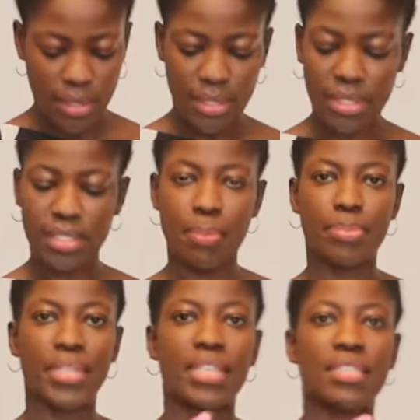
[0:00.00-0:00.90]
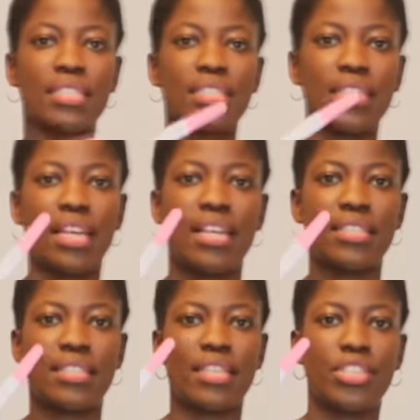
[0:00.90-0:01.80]
This is the pregnancy
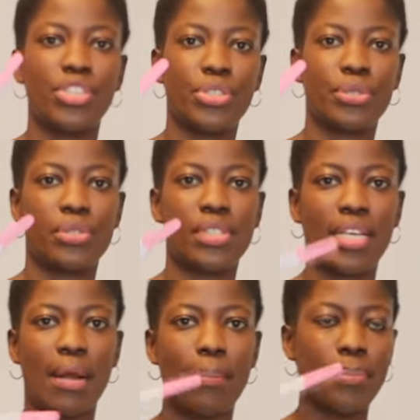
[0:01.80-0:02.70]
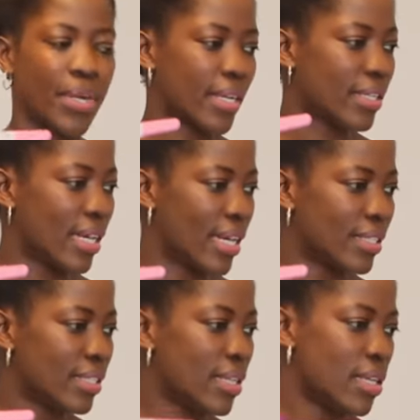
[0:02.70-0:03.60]
test that shows that I'm
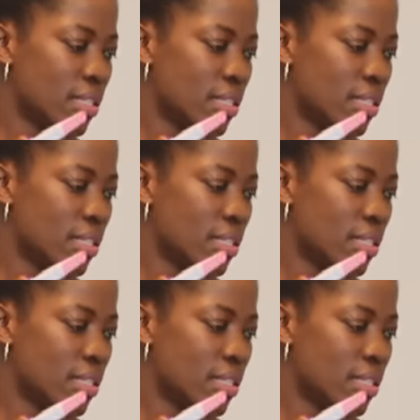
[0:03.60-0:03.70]
pregnant.